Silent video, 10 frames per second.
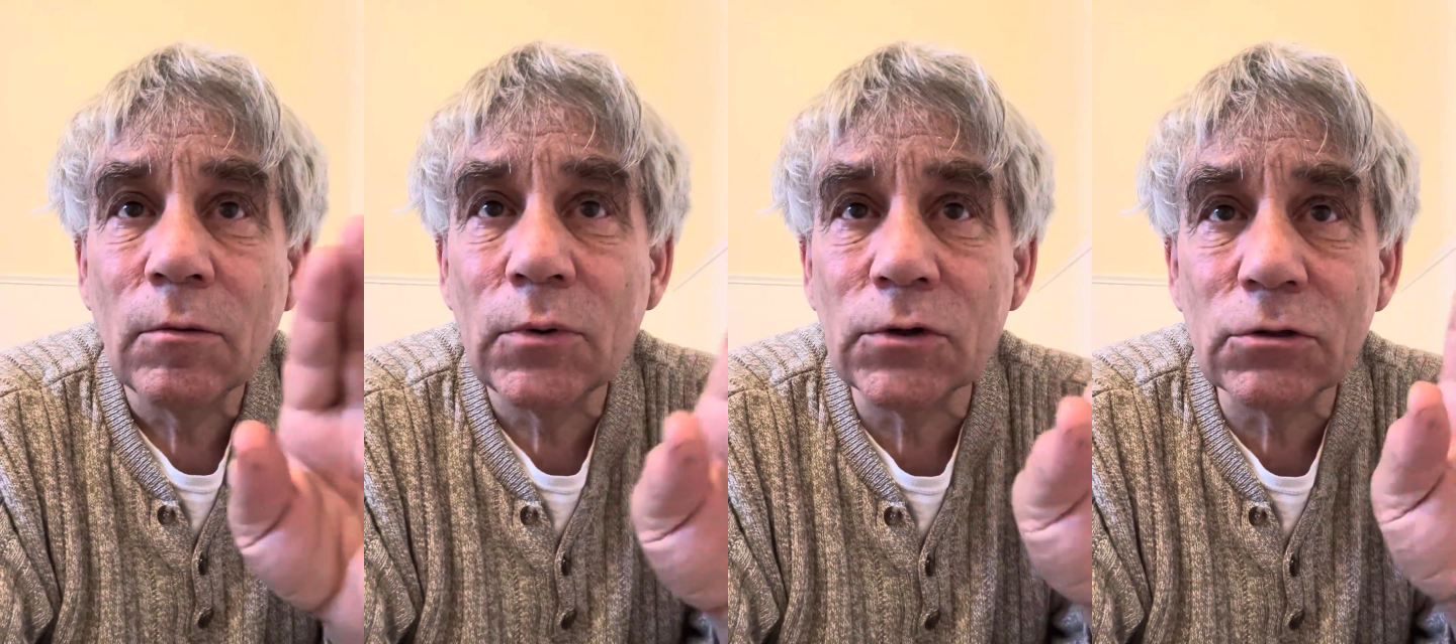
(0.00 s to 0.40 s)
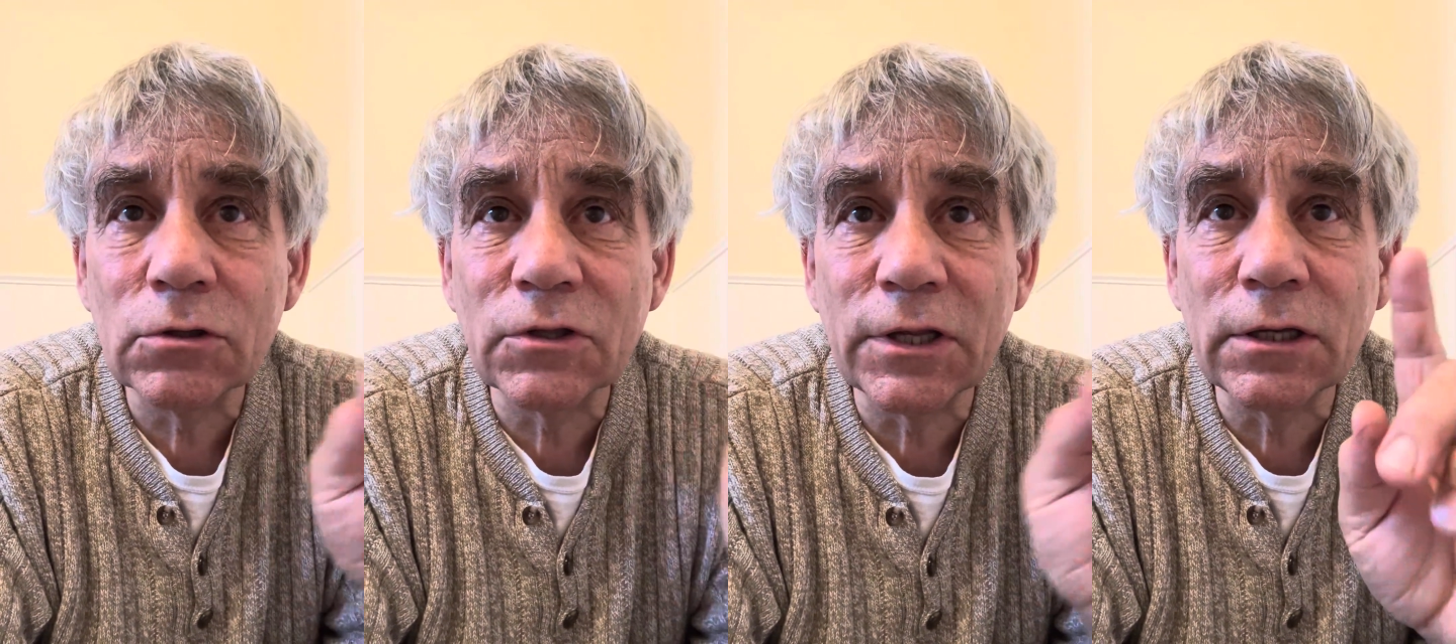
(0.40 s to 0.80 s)
push the
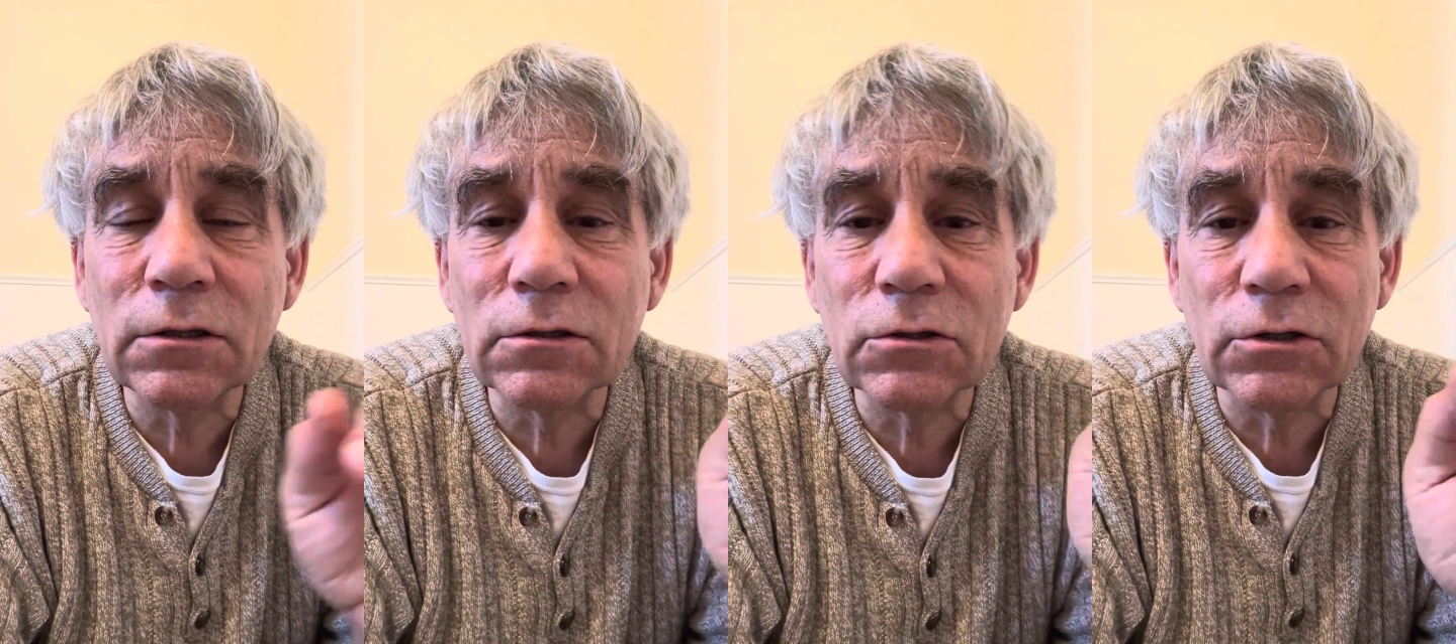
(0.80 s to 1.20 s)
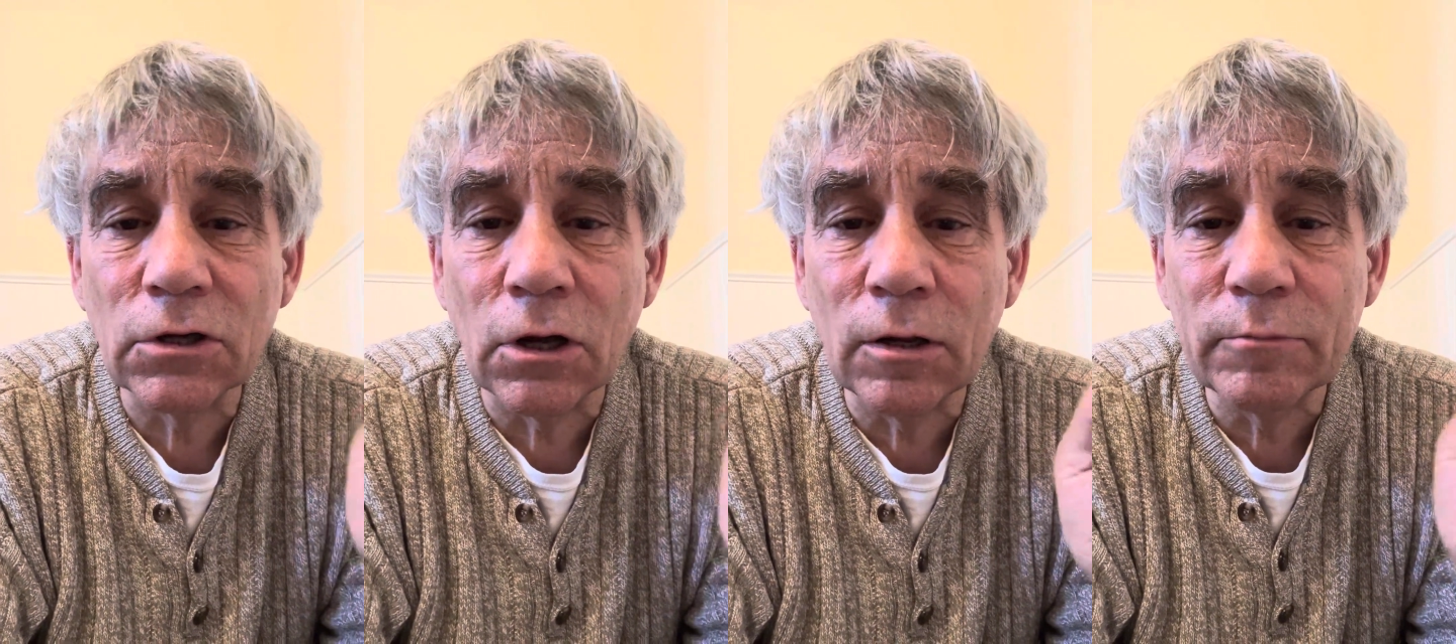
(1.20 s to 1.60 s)
thing to the
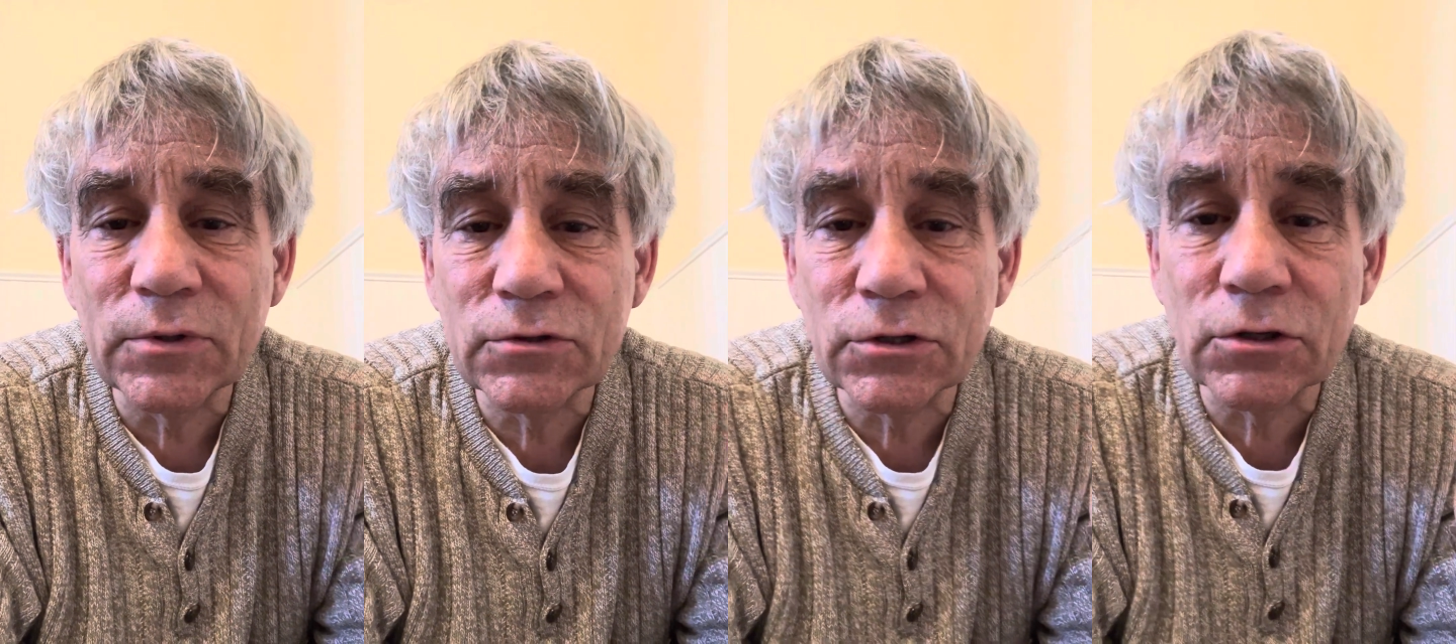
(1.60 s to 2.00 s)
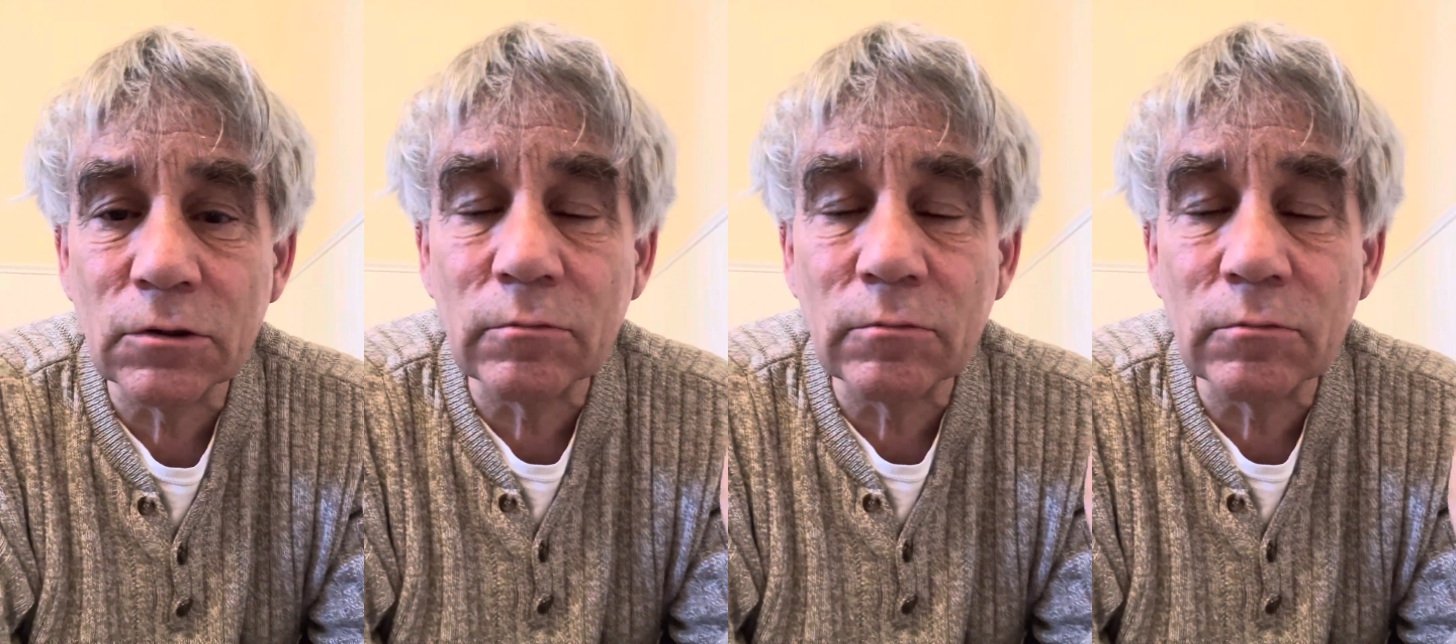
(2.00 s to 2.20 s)
on position,